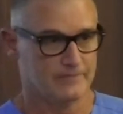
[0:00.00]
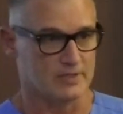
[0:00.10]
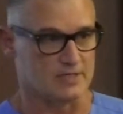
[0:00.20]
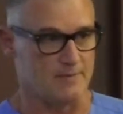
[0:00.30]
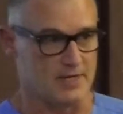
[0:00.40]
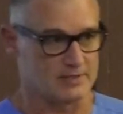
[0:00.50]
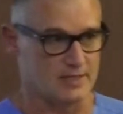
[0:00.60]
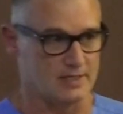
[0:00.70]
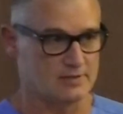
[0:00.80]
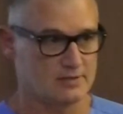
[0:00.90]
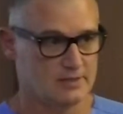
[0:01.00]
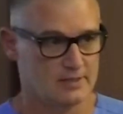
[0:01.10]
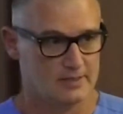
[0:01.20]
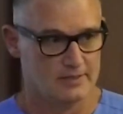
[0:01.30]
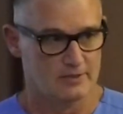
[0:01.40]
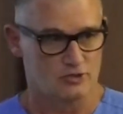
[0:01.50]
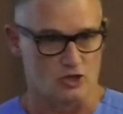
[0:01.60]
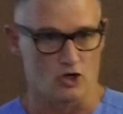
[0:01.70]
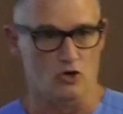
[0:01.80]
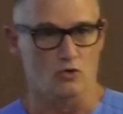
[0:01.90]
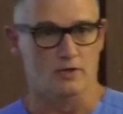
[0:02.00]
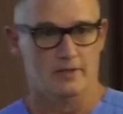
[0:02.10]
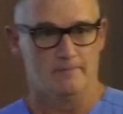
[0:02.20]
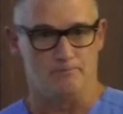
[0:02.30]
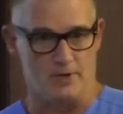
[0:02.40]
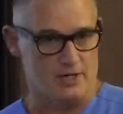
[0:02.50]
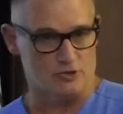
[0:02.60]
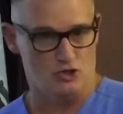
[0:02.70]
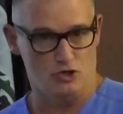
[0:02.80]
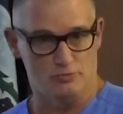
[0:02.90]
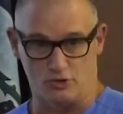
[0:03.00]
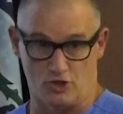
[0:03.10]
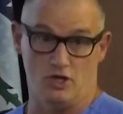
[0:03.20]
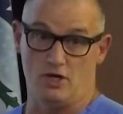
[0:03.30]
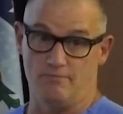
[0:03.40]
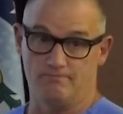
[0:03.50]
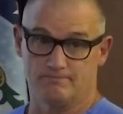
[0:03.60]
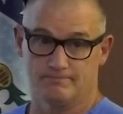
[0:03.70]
Does that make sense? So bigger tubes are good.